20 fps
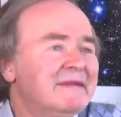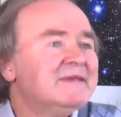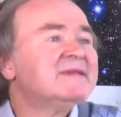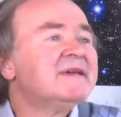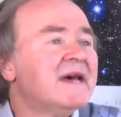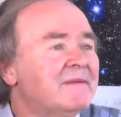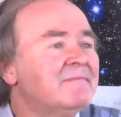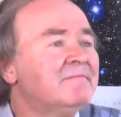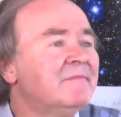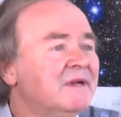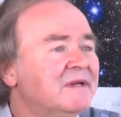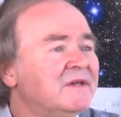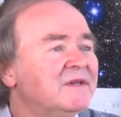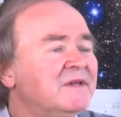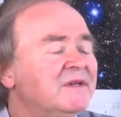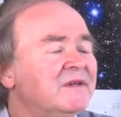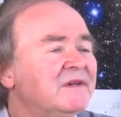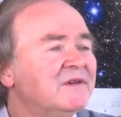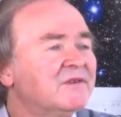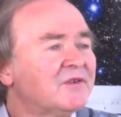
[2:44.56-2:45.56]
10
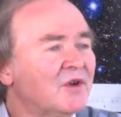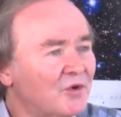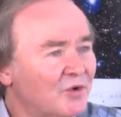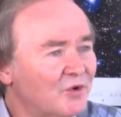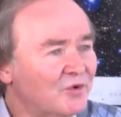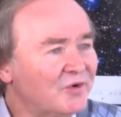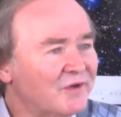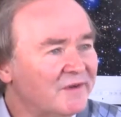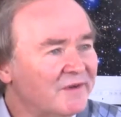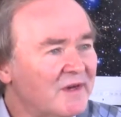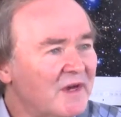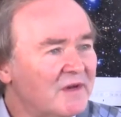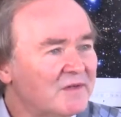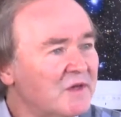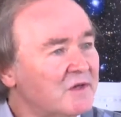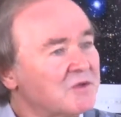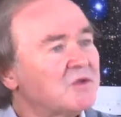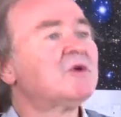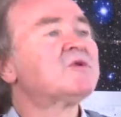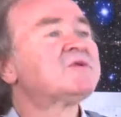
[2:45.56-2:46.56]
billion years old.
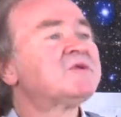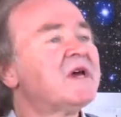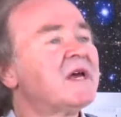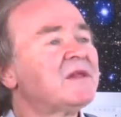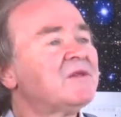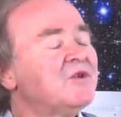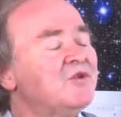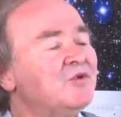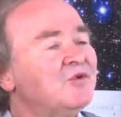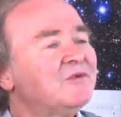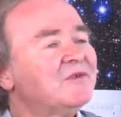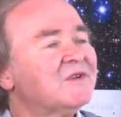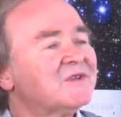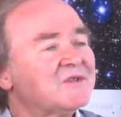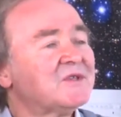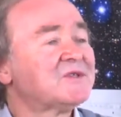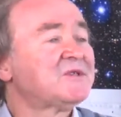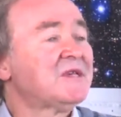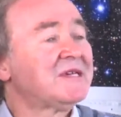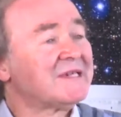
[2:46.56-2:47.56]
So it's not saying the universe
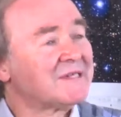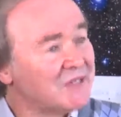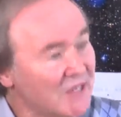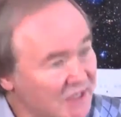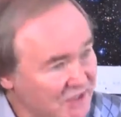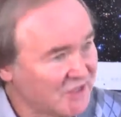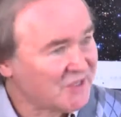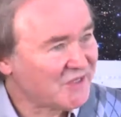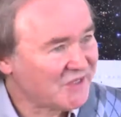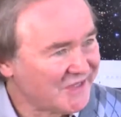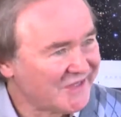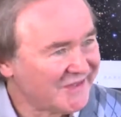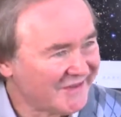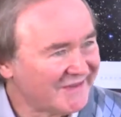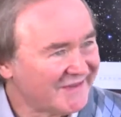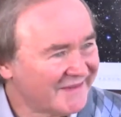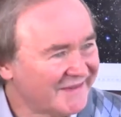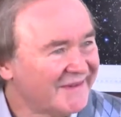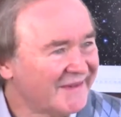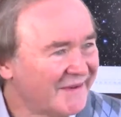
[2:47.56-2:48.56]
doesn't exist
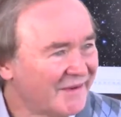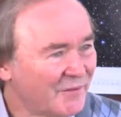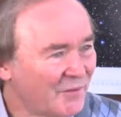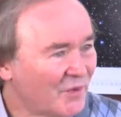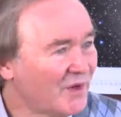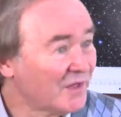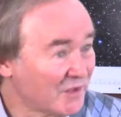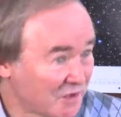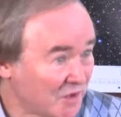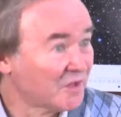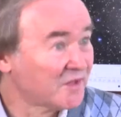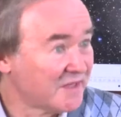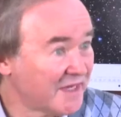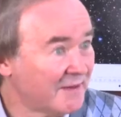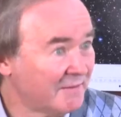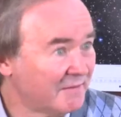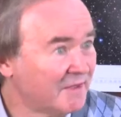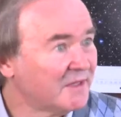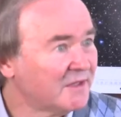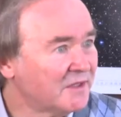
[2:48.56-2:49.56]
when it's not
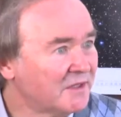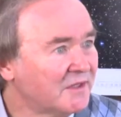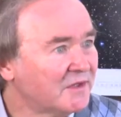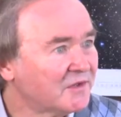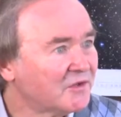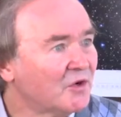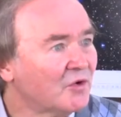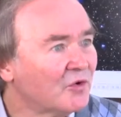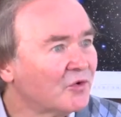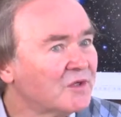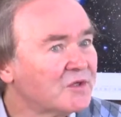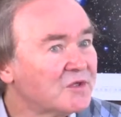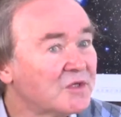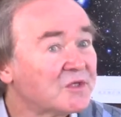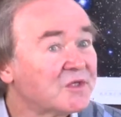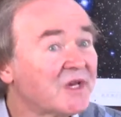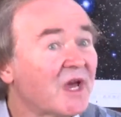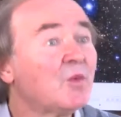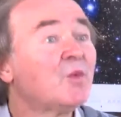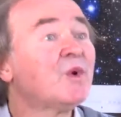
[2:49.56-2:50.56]
10 billion years old. It's
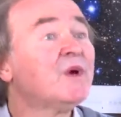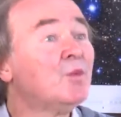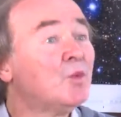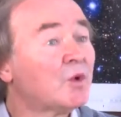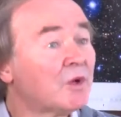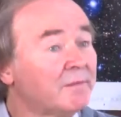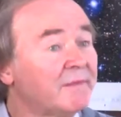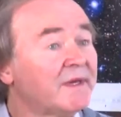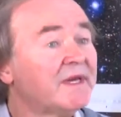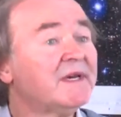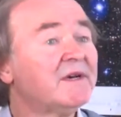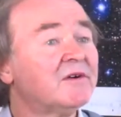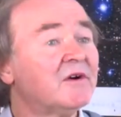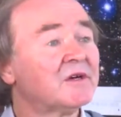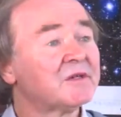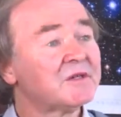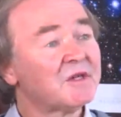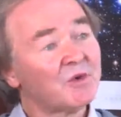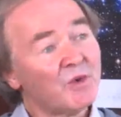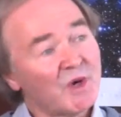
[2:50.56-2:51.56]
just saying we wouldn't be here
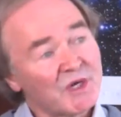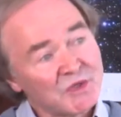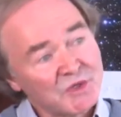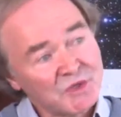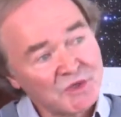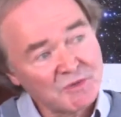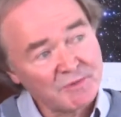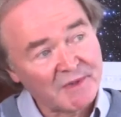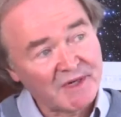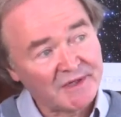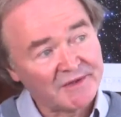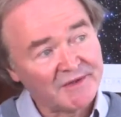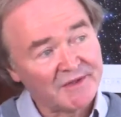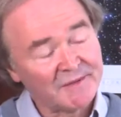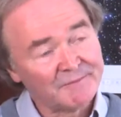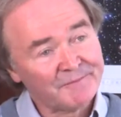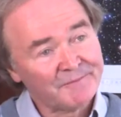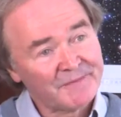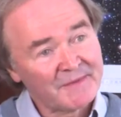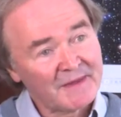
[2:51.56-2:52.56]
asking questions about
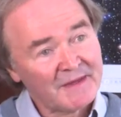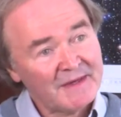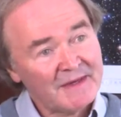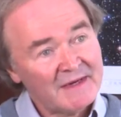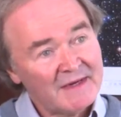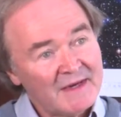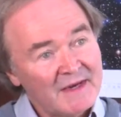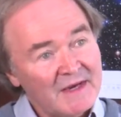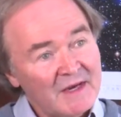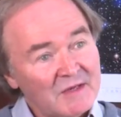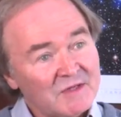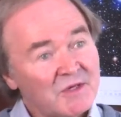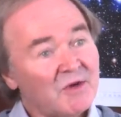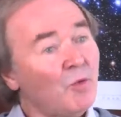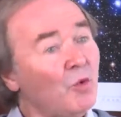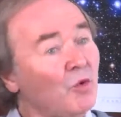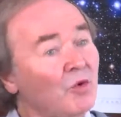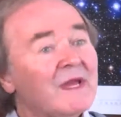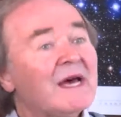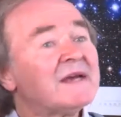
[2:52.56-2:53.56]
it. So
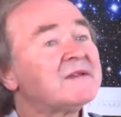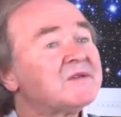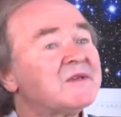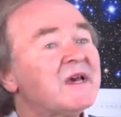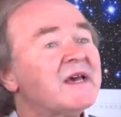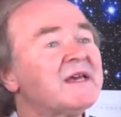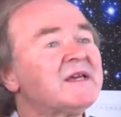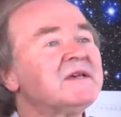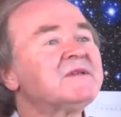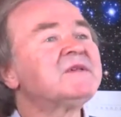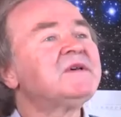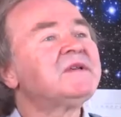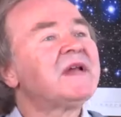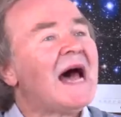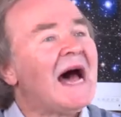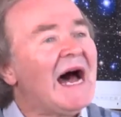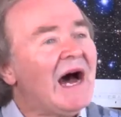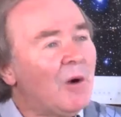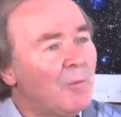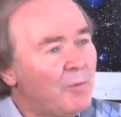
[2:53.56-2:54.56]
all that's saying is that
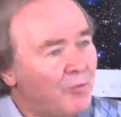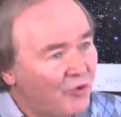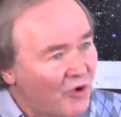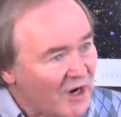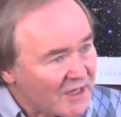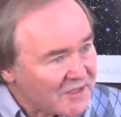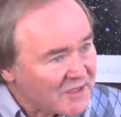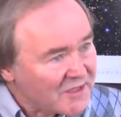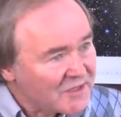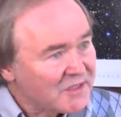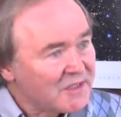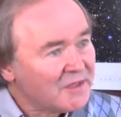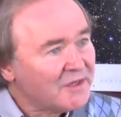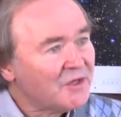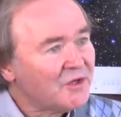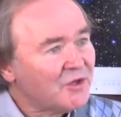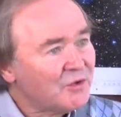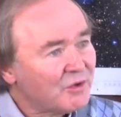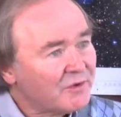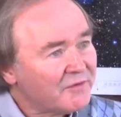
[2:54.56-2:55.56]
our presence in
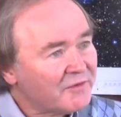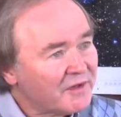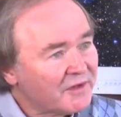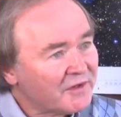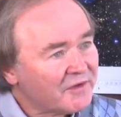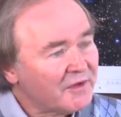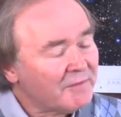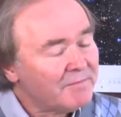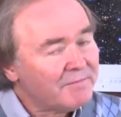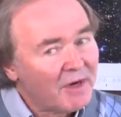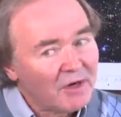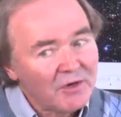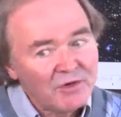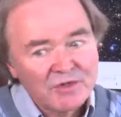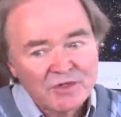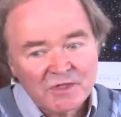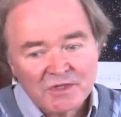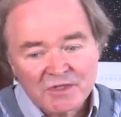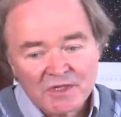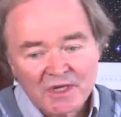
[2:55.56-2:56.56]
the universe
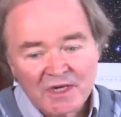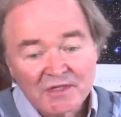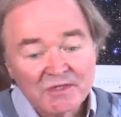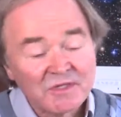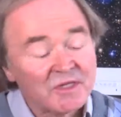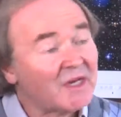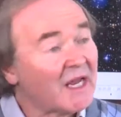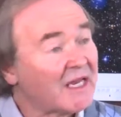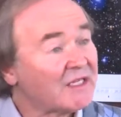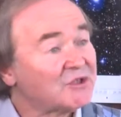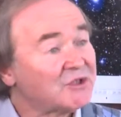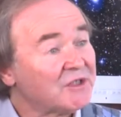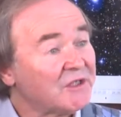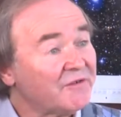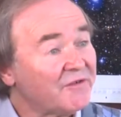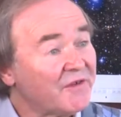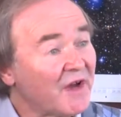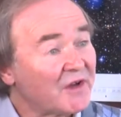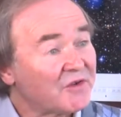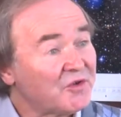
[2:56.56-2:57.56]
imposes a selection
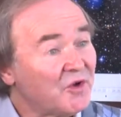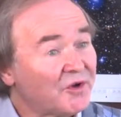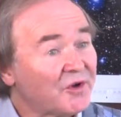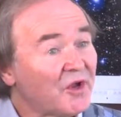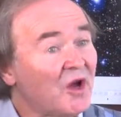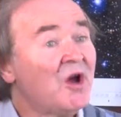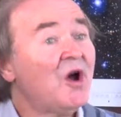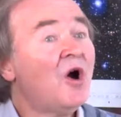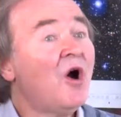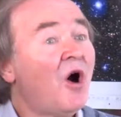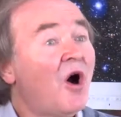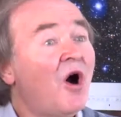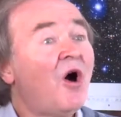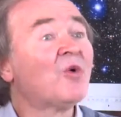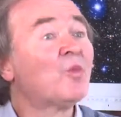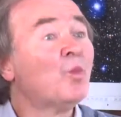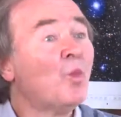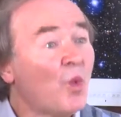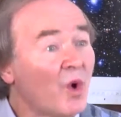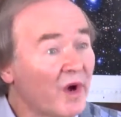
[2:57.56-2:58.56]
effect on
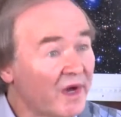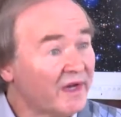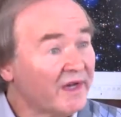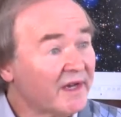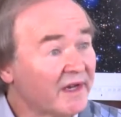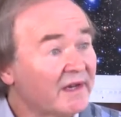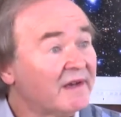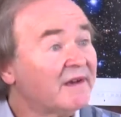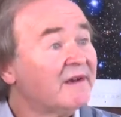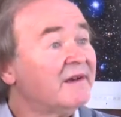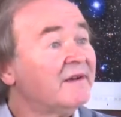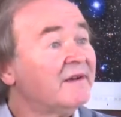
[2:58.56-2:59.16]
where